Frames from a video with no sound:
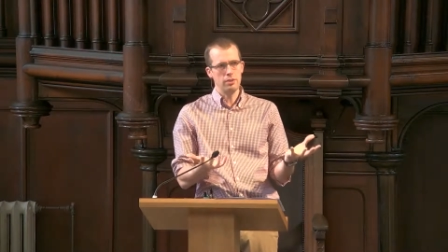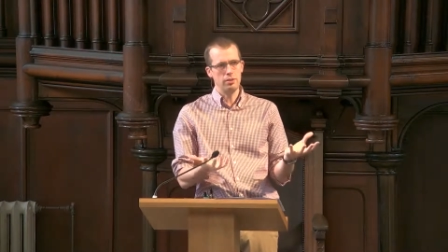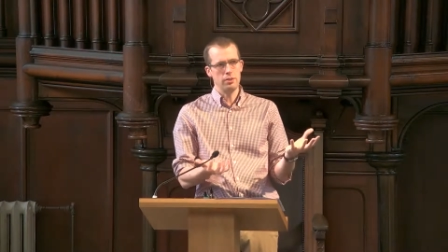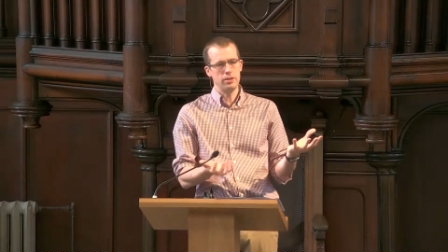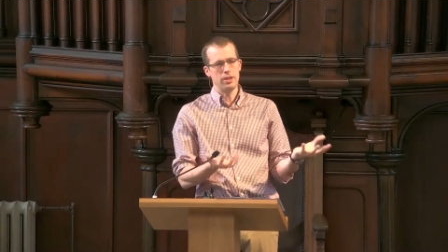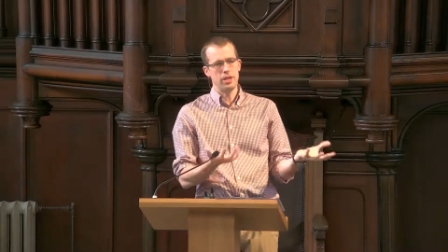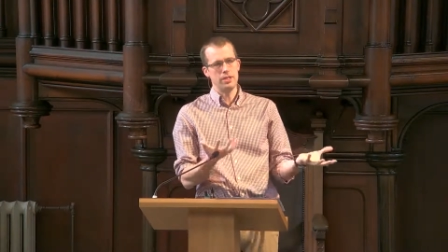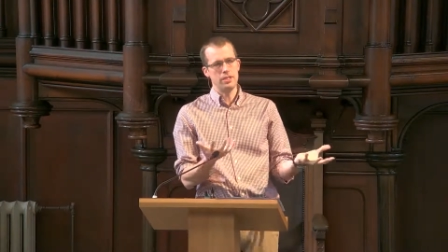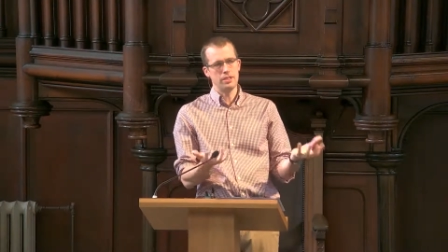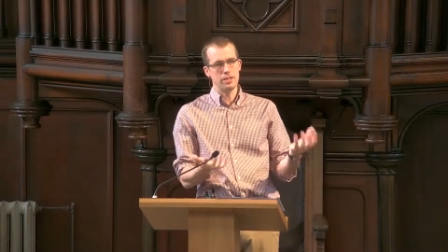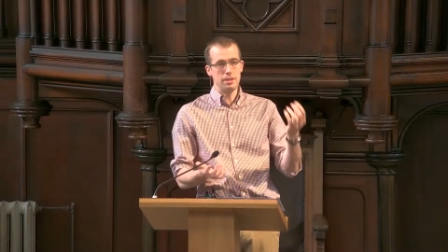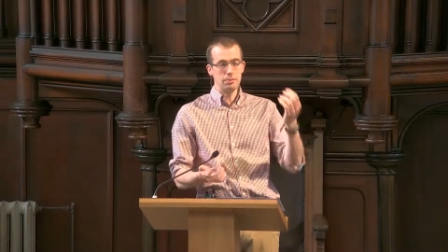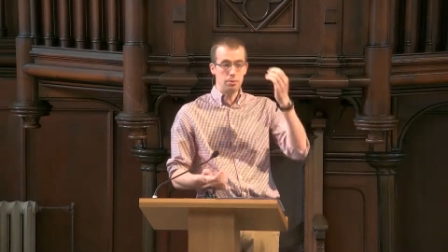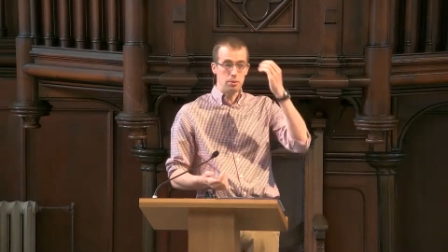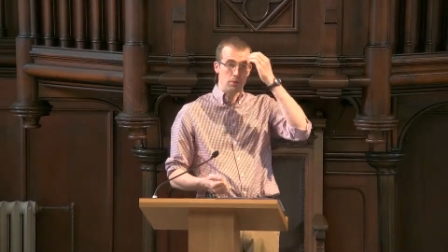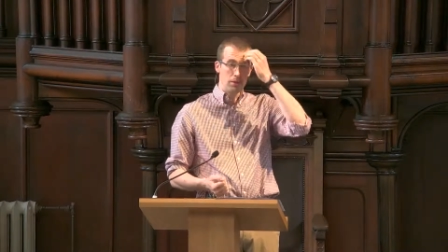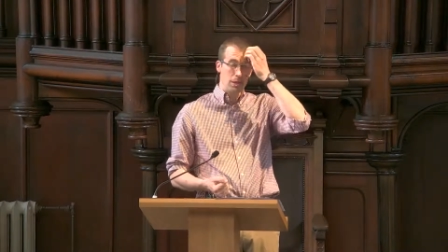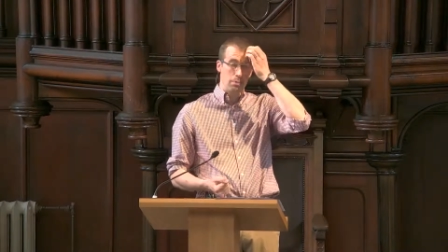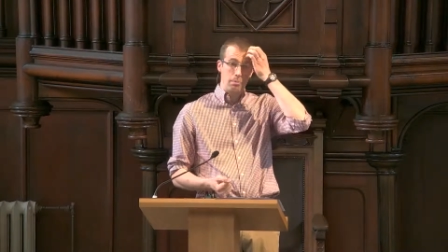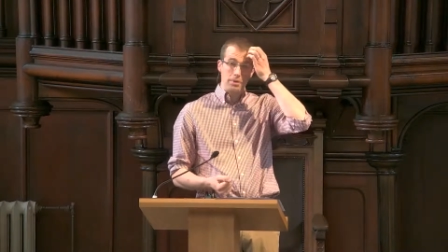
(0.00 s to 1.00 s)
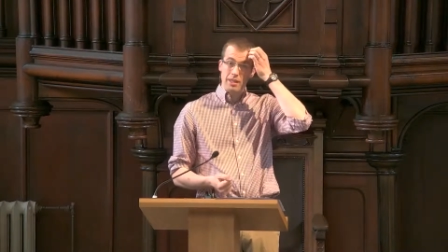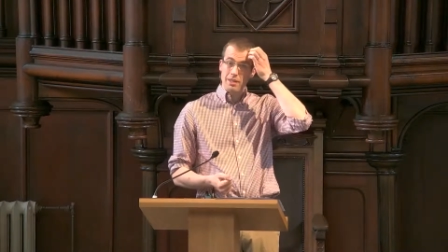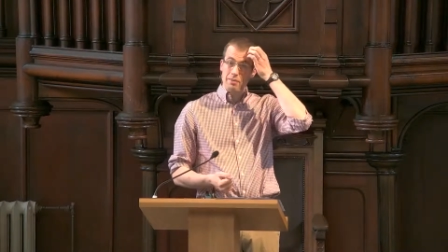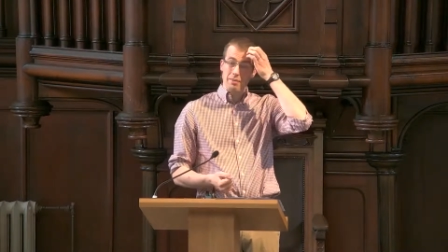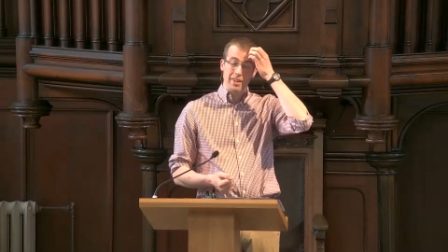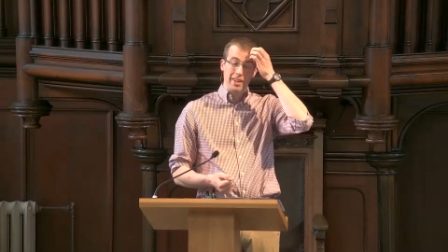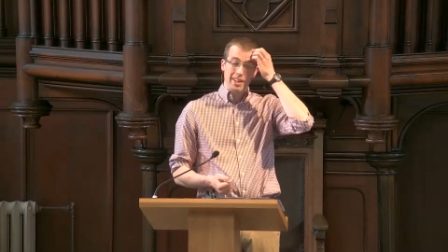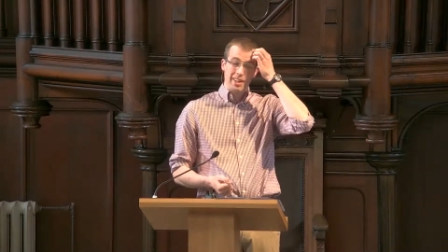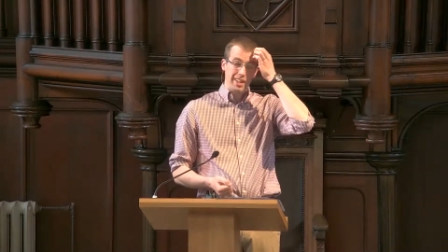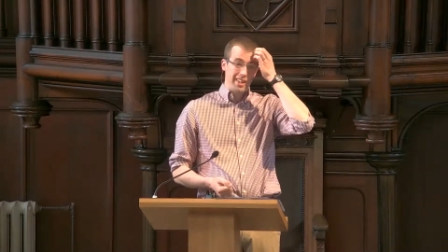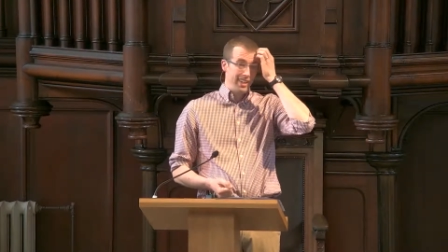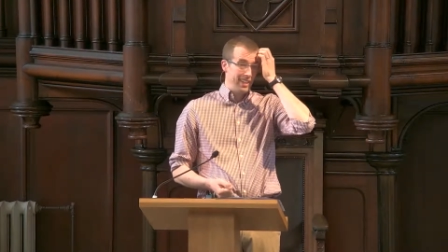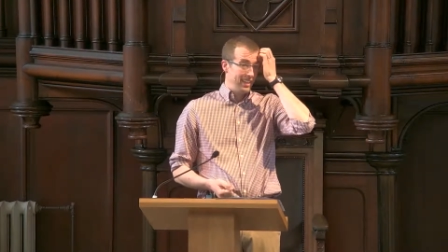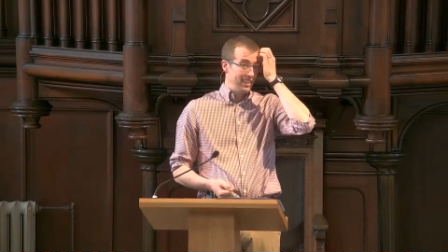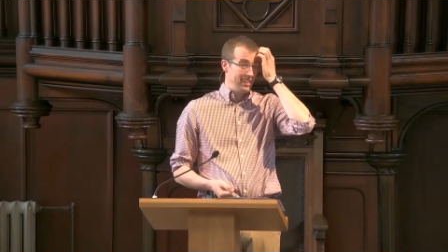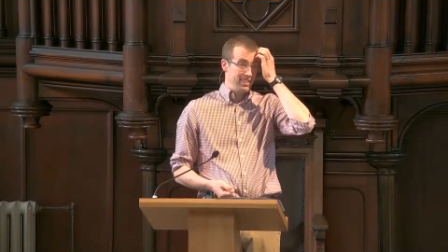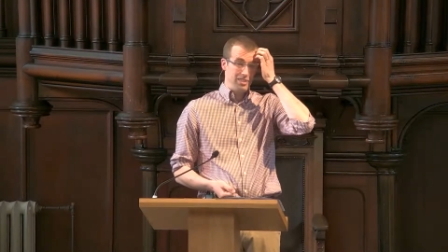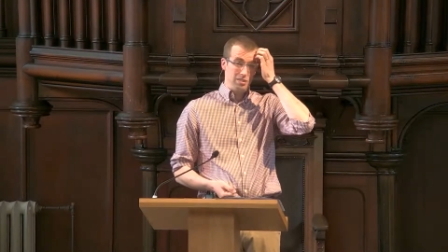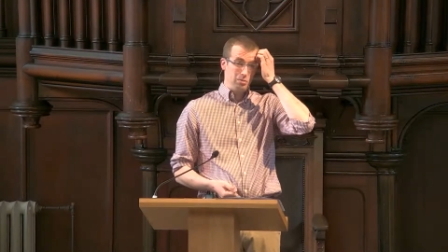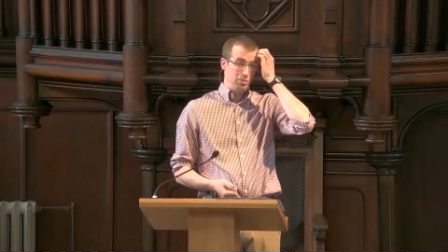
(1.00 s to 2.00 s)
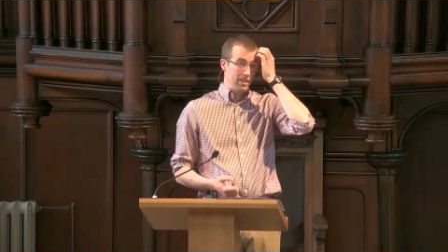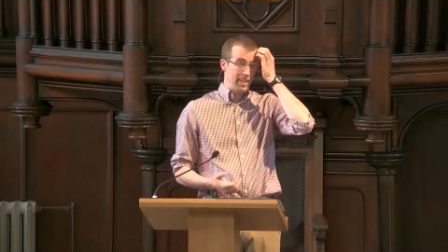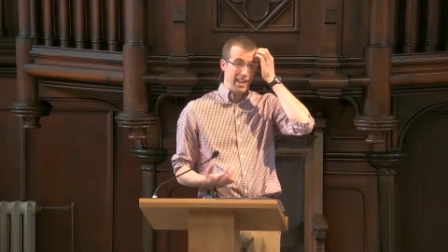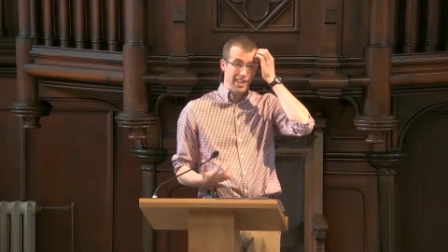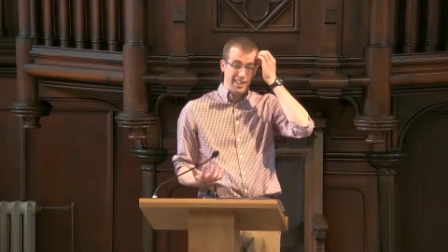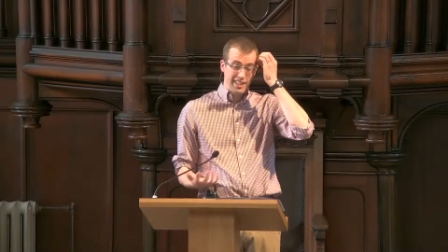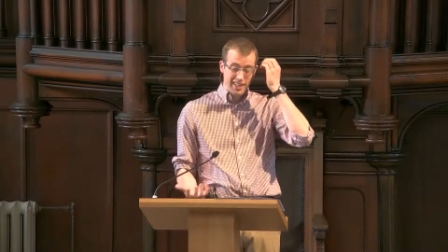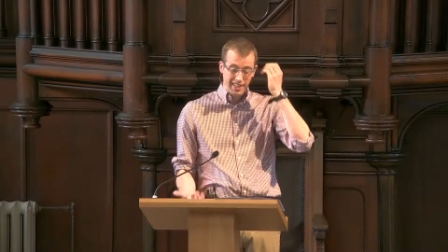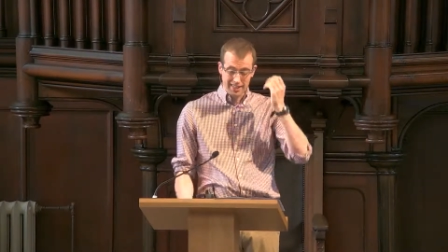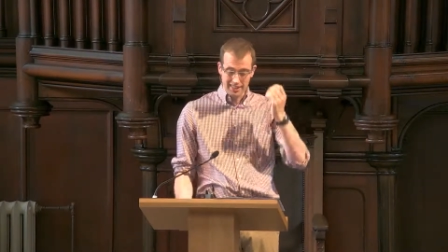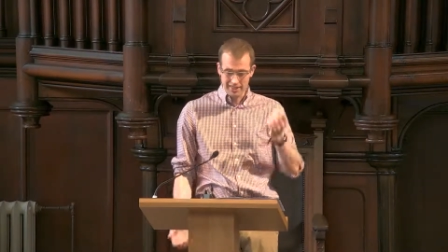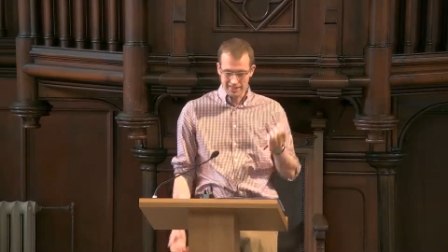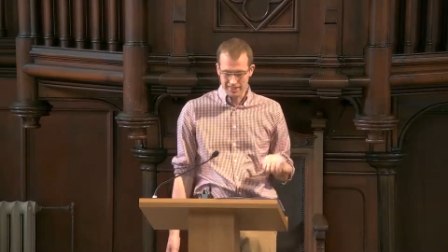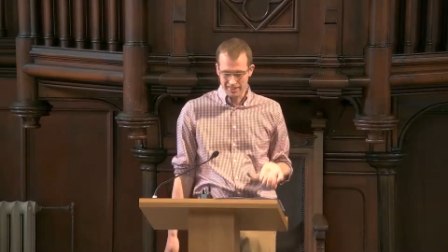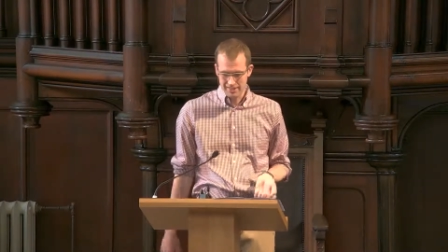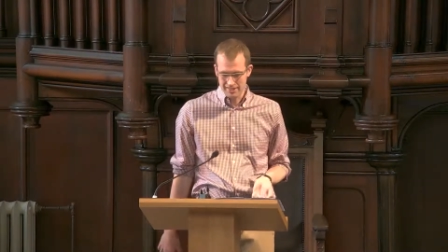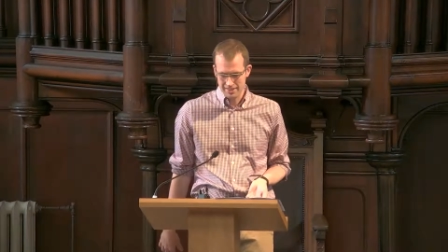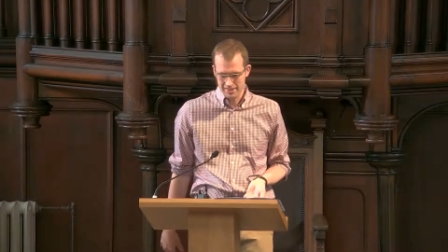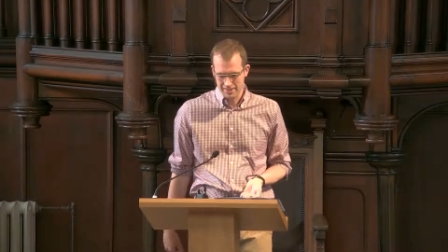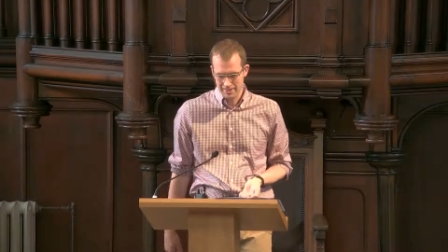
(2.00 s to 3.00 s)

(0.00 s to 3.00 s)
we're trying to keep on top of them, and we can't handle it.